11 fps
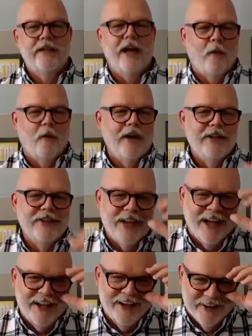Yeah. So what does
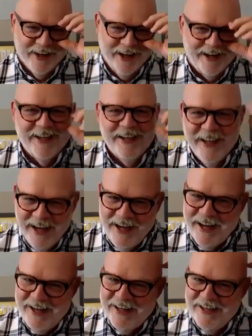that look like?
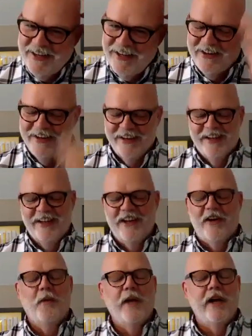
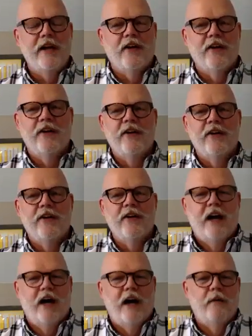No, we're
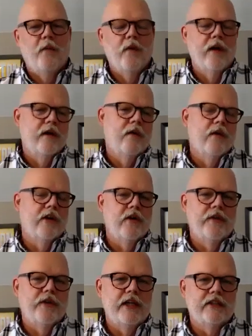doing
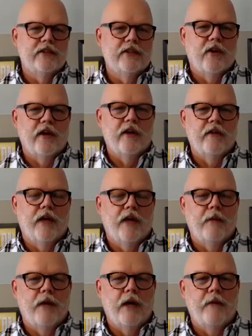things that starting to develop
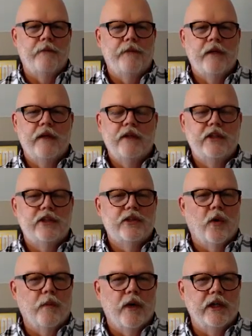just
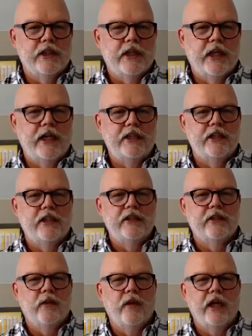short presentations
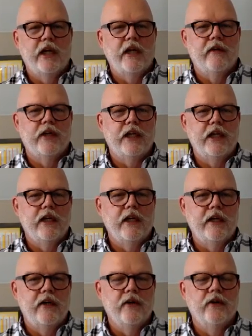that we can give to key
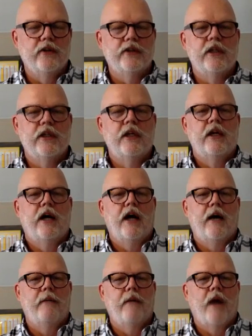leaders,
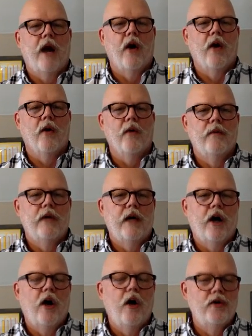our
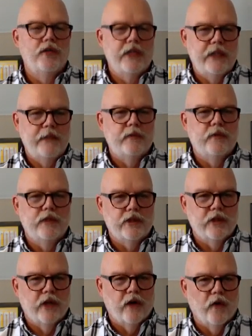host teams, which is
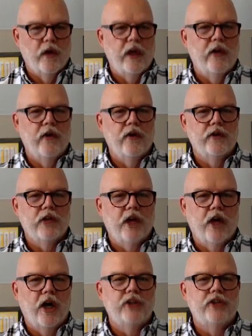our greeters,
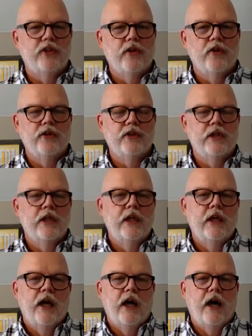ushers,
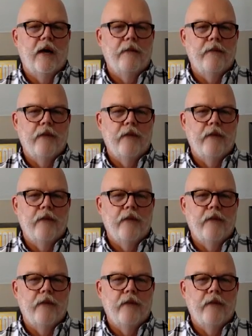our